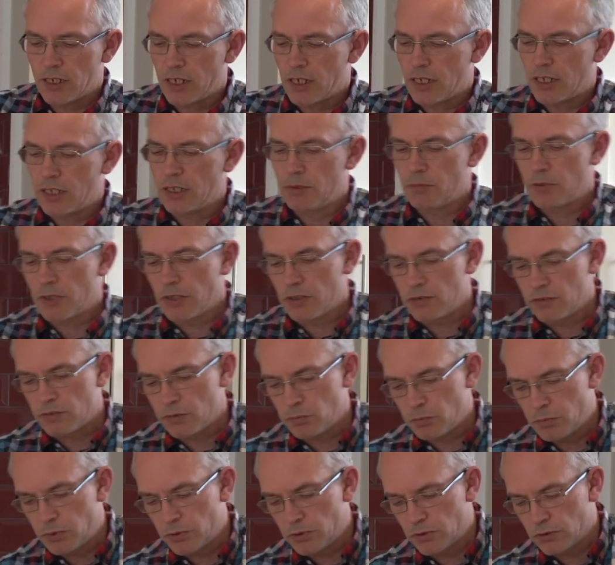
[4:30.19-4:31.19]
and I'm going
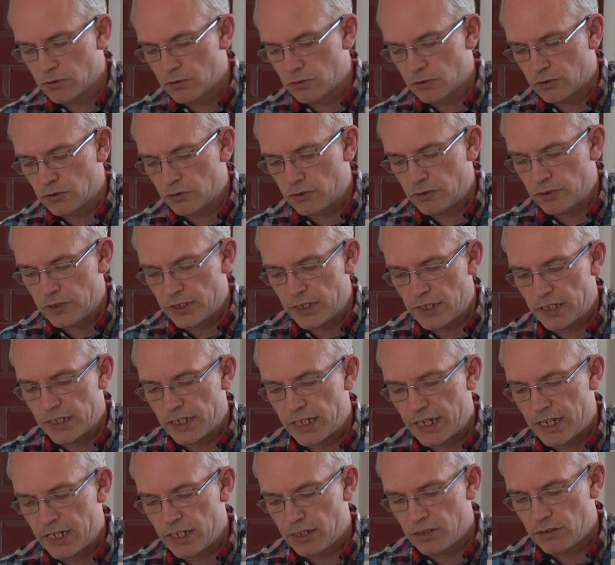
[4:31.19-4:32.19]
to pour
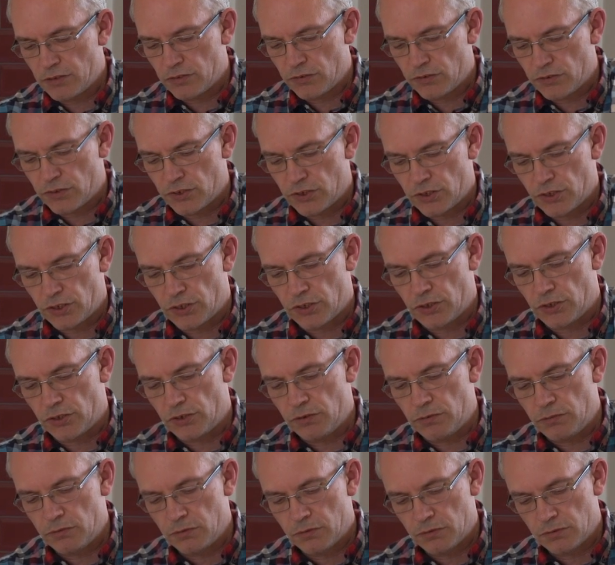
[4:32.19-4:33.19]
it into